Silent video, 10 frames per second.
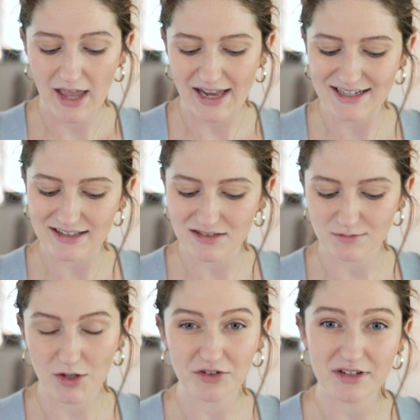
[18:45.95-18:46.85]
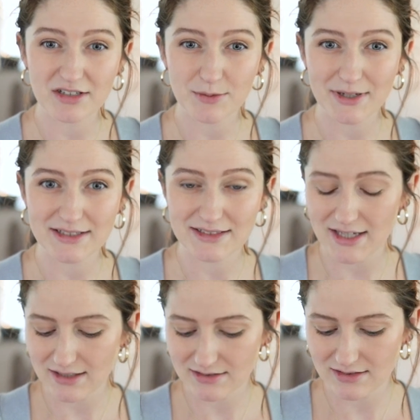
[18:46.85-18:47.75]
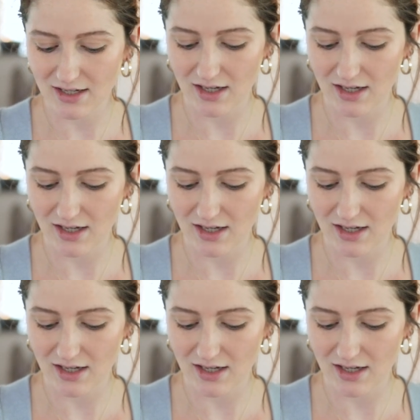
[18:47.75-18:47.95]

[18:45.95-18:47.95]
anything smaller than a 26.